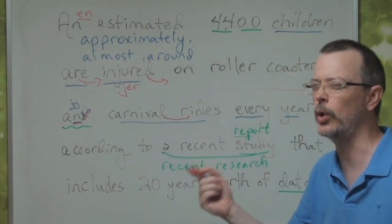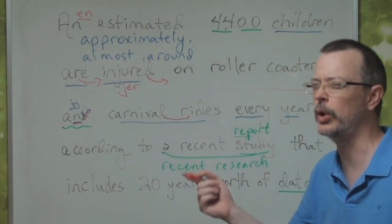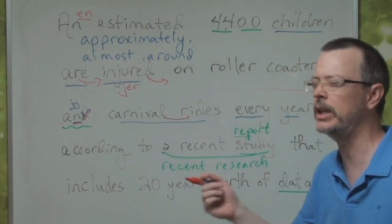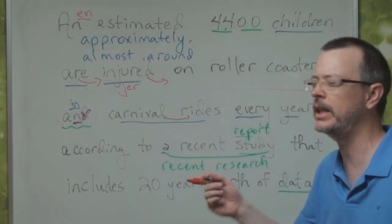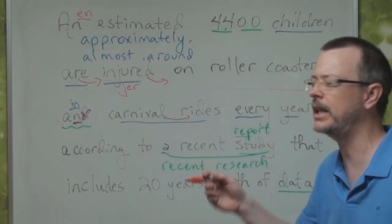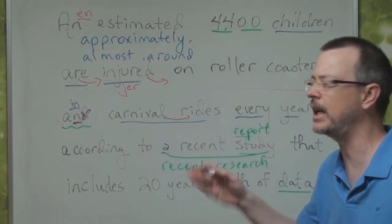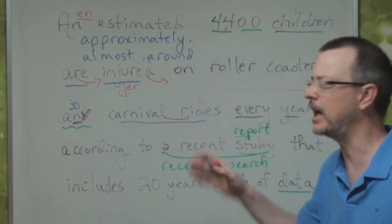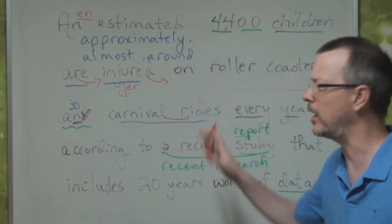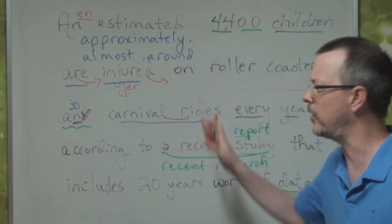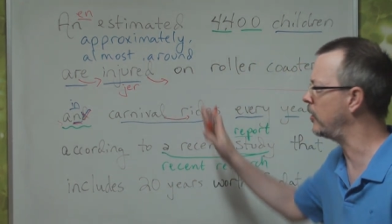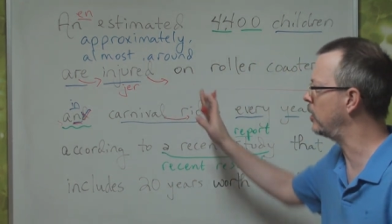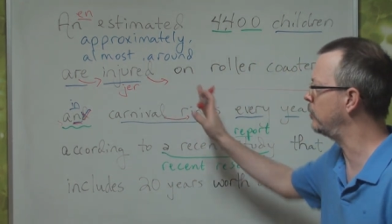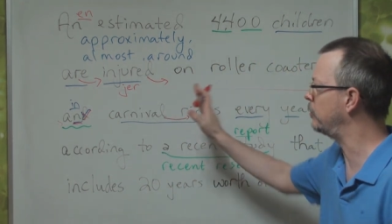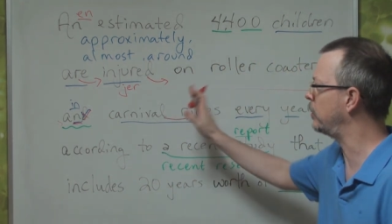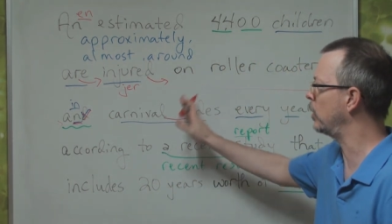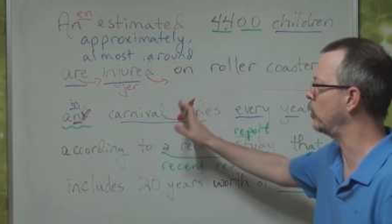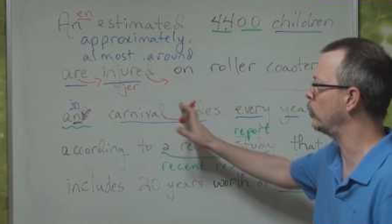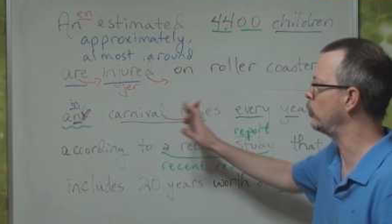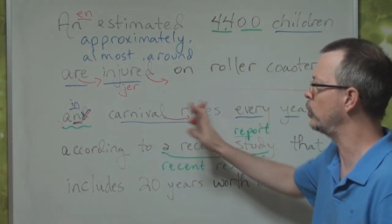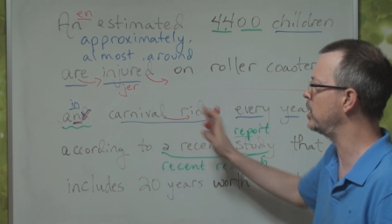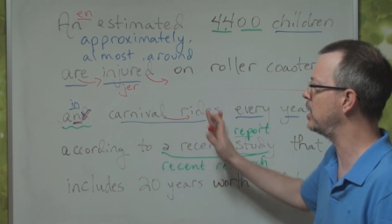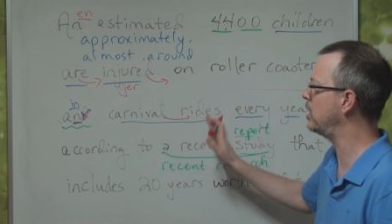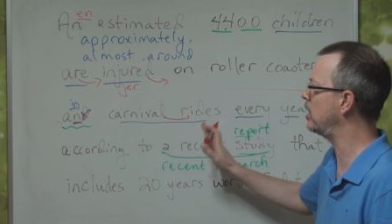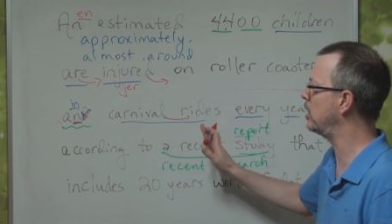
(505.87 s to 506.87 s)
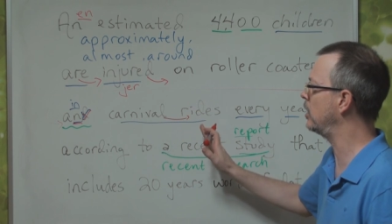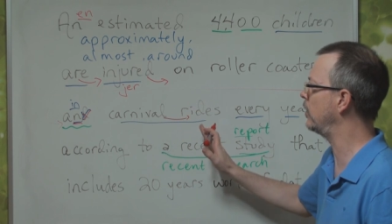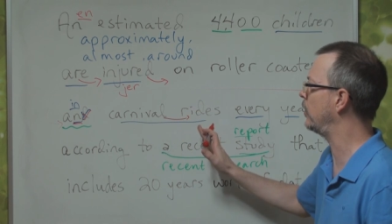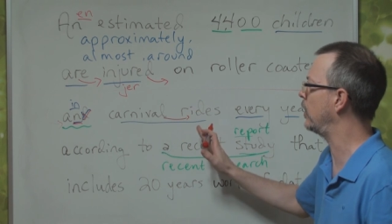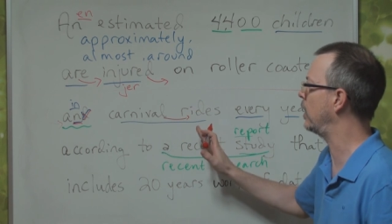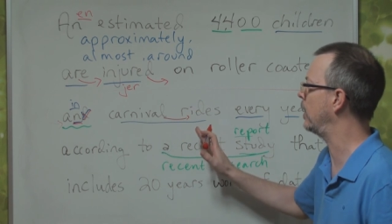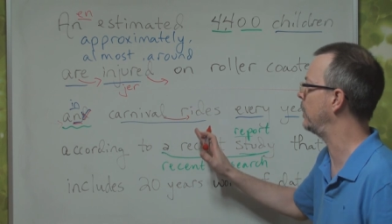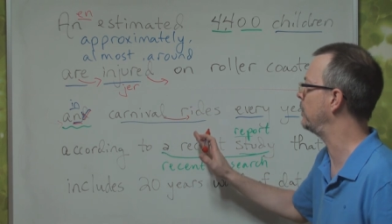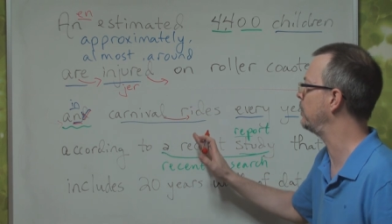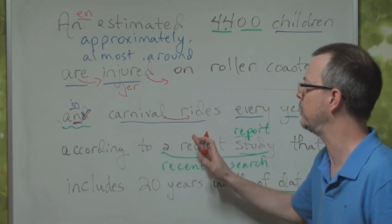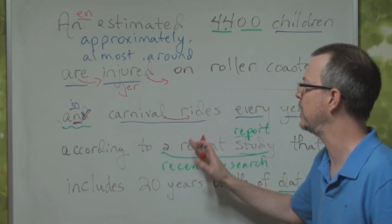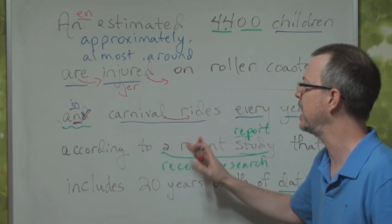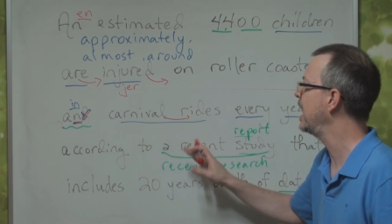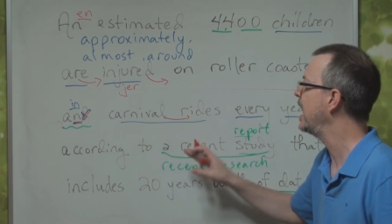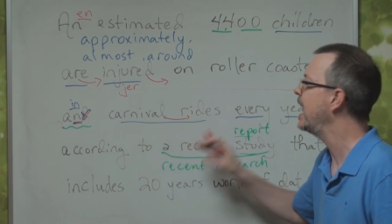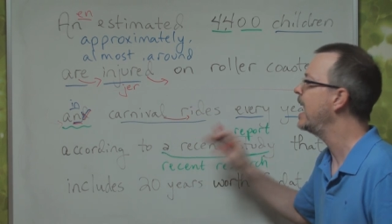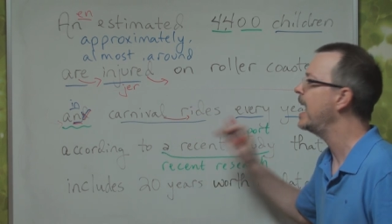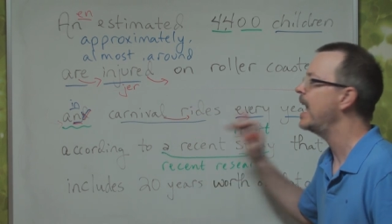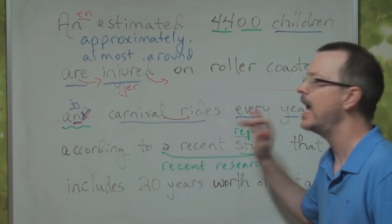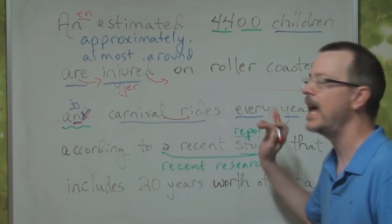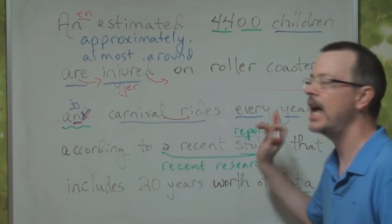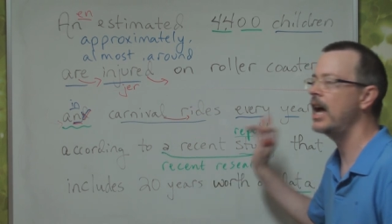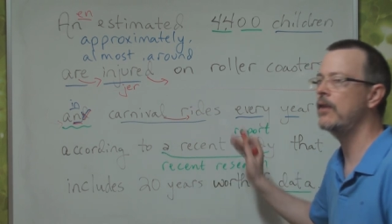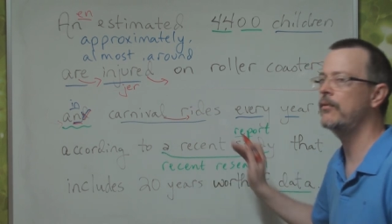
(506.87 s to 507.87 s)
go together, but we hear them
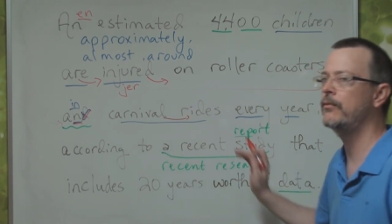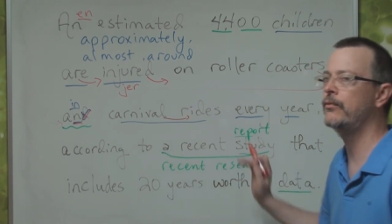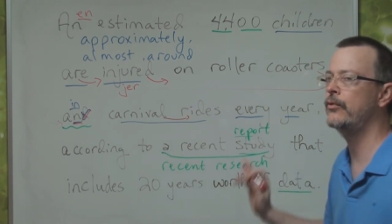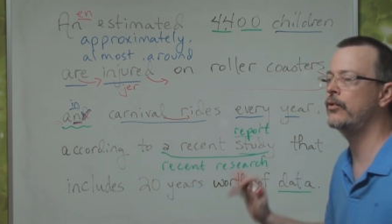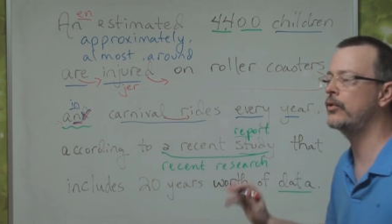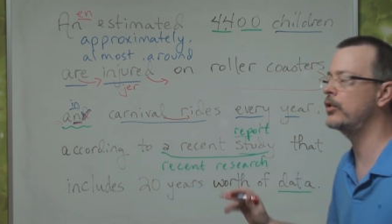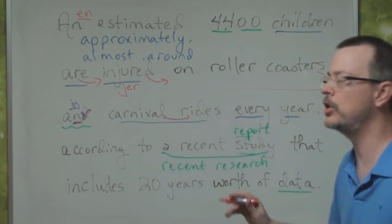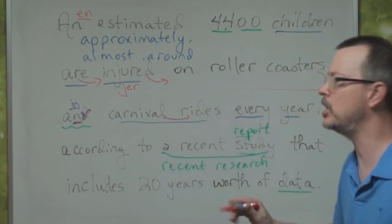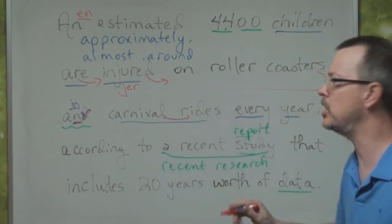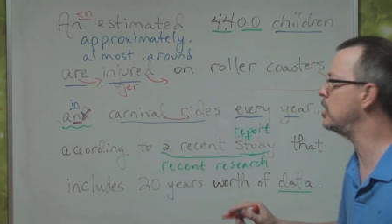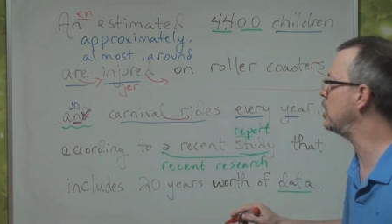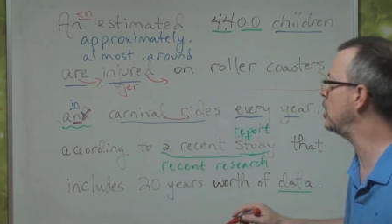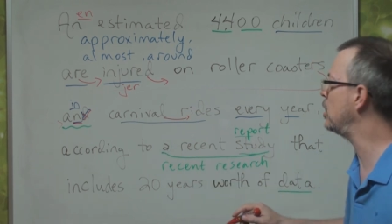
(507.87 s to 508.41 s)
every